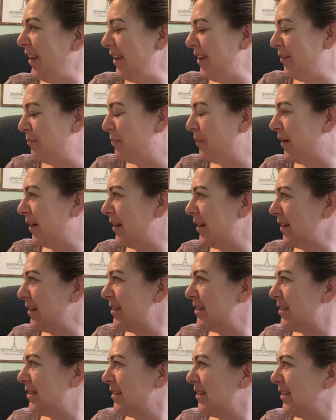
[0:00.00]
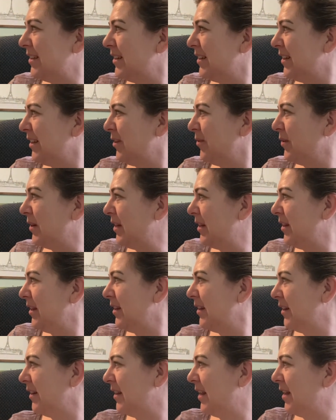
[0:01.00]
hey Bugs, you want to
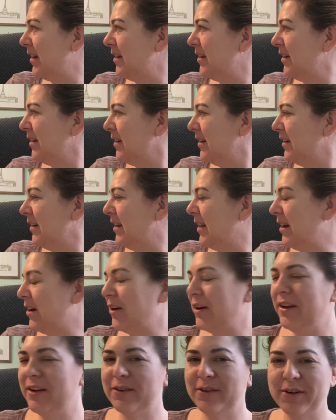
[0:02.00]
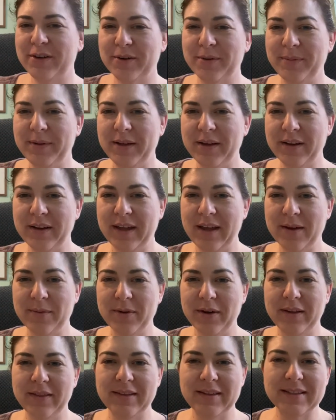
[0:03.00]
let our little girl be on
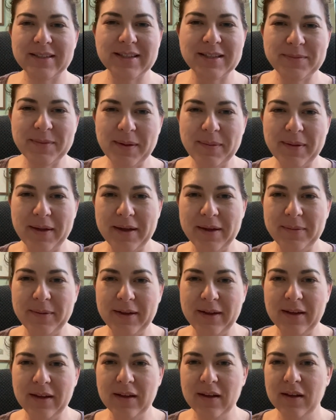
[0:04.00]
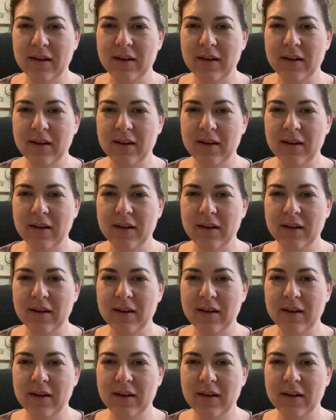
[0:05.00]
camera? This is my baby,